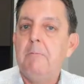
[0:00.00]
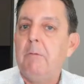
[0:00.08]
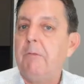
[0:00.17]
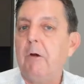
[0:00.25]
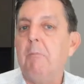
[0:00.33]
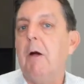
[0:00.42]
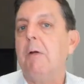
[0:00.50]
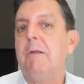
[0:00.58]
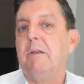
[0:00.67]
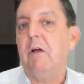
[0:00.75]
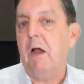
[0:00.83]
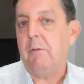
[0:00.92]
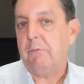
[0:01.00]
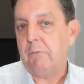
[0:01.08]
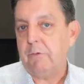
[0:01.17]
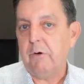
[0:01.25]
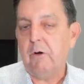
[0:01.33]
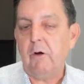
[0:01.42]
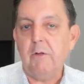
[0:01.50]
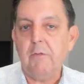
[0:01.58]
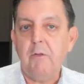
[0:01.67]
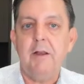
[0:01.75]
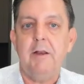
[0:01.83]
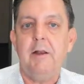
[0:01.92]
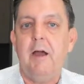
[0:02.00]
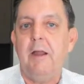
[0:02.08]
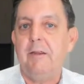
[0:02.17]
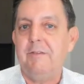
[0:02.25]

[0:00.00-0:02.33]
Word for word: But there might be times when you're online at night,